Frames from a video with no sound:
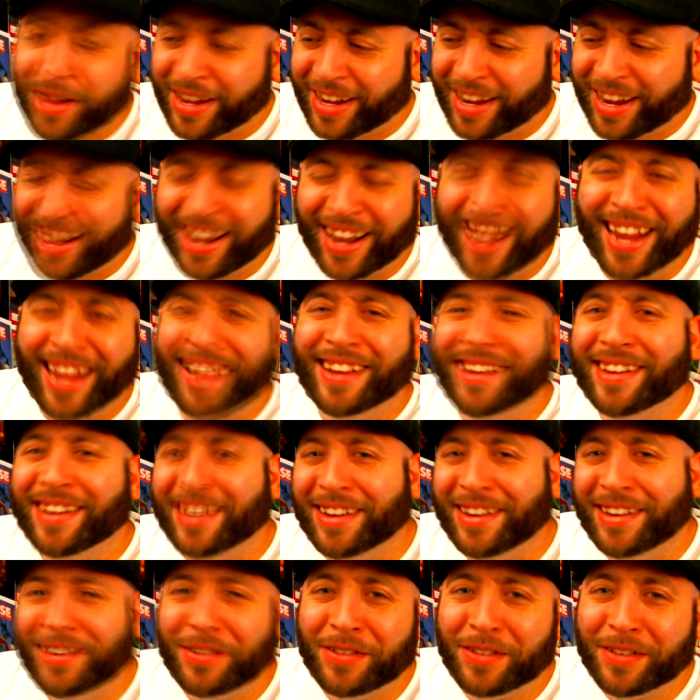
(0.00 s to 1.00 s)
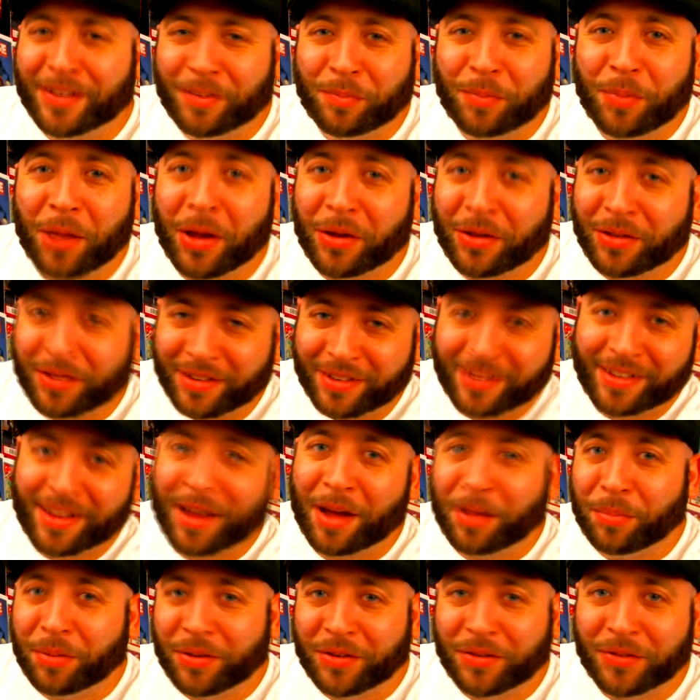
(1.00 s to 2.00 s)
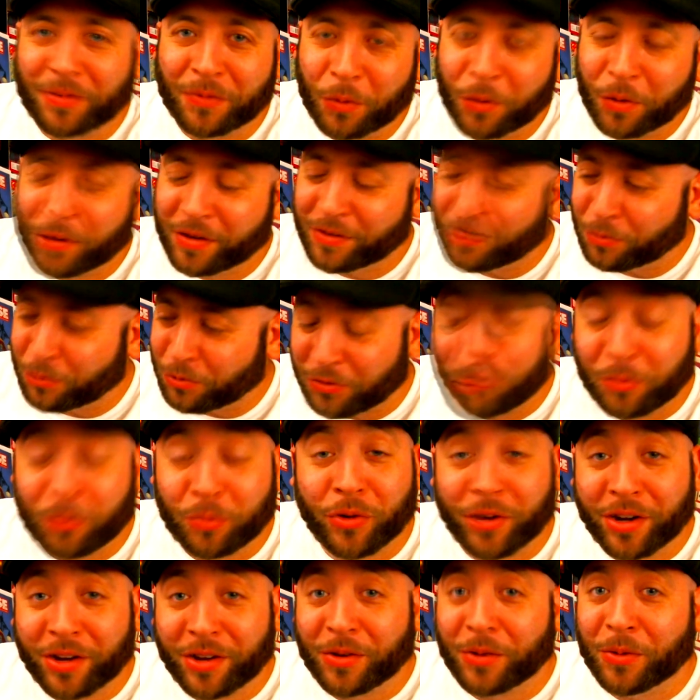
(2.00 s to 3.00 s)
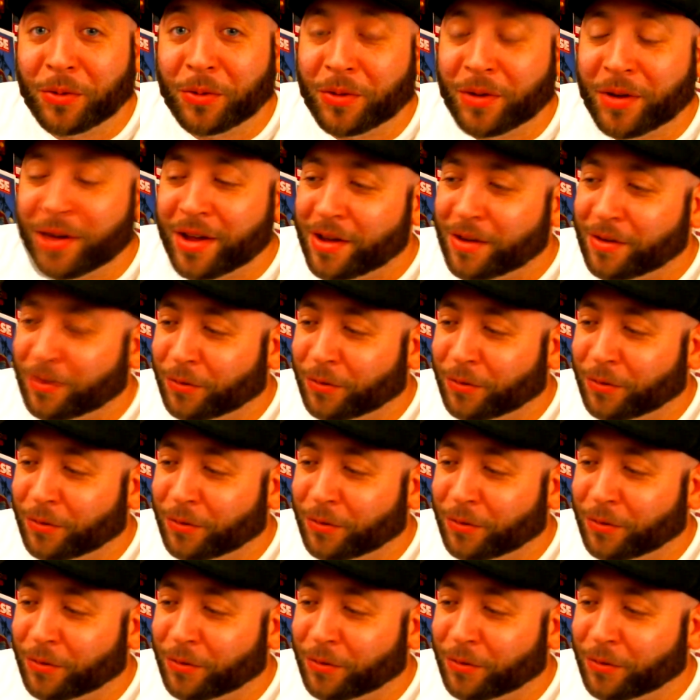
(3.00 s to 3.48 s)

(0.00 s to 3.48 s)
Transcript: Kind of like uh, used a spell to stop his voice, which was pretty cool.